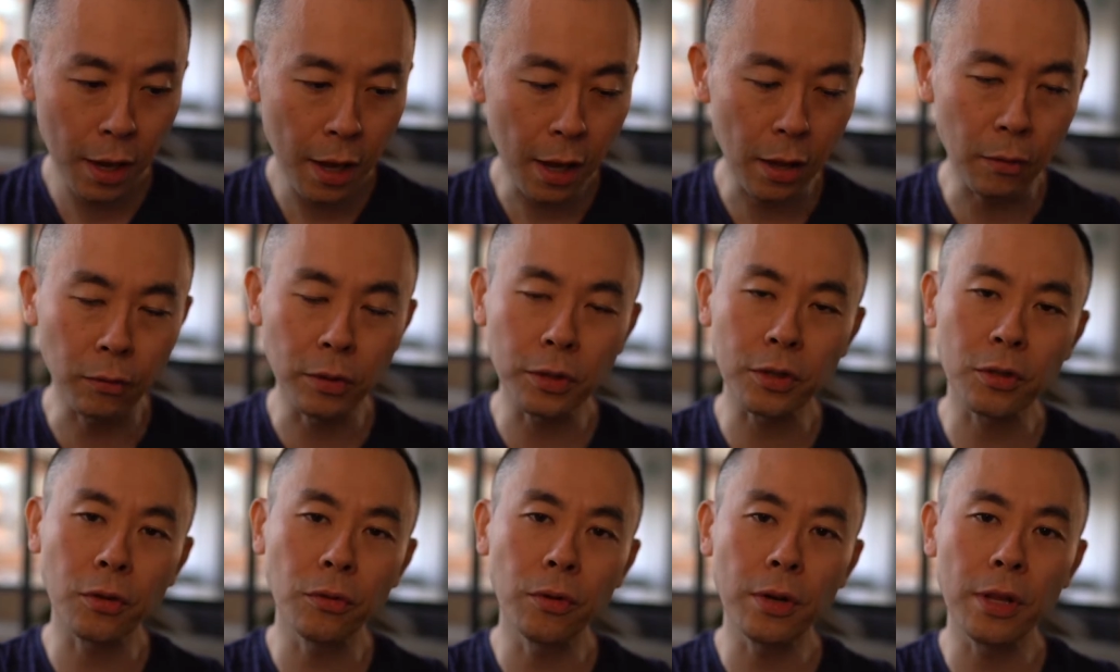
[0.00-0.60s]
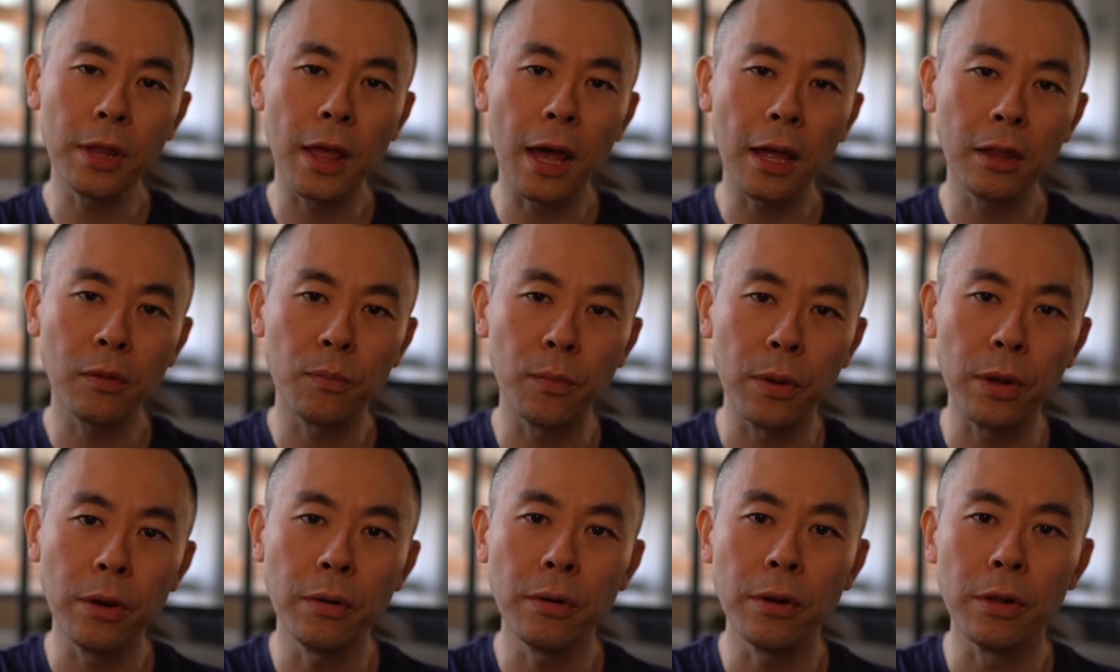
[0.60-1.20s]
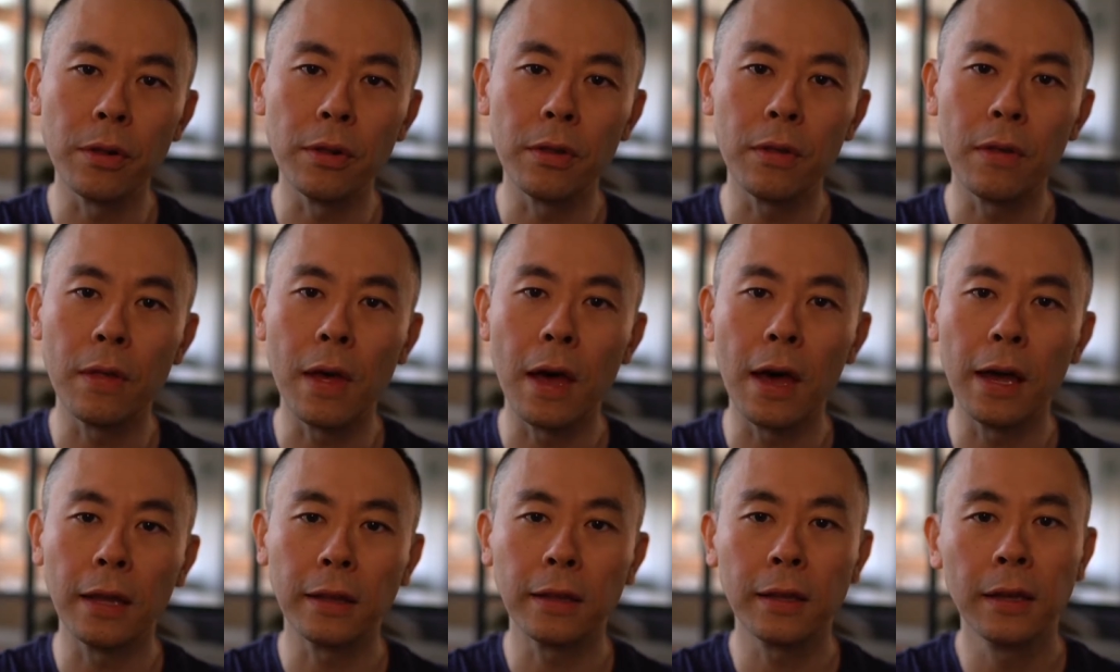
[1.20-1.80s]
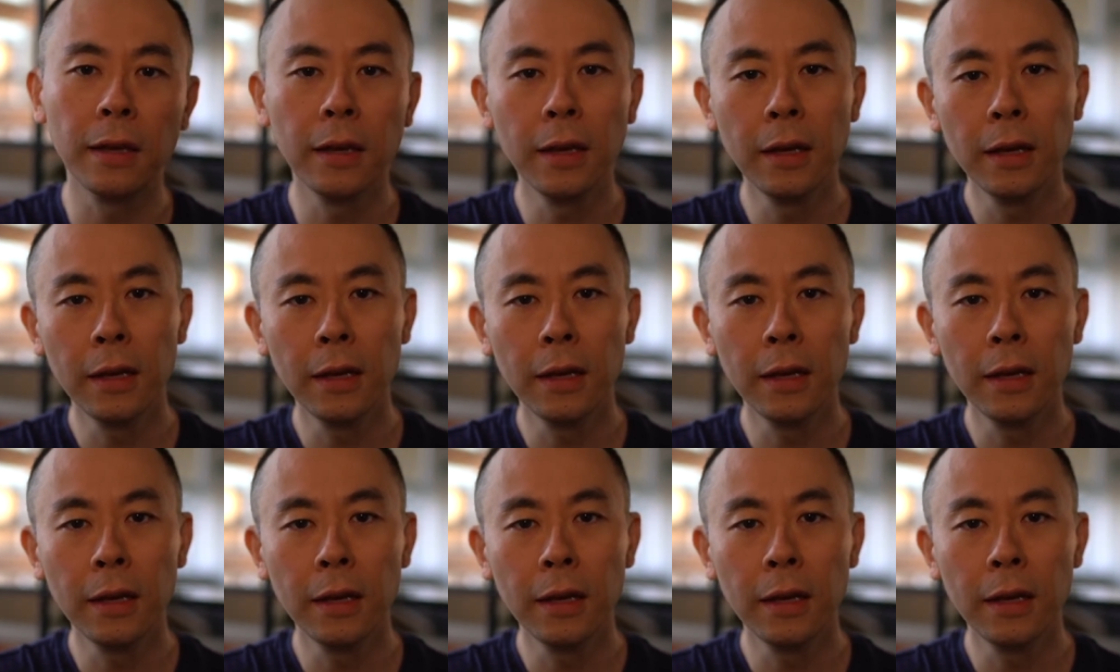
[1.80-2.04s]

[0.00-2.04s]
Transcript: It was during that period that,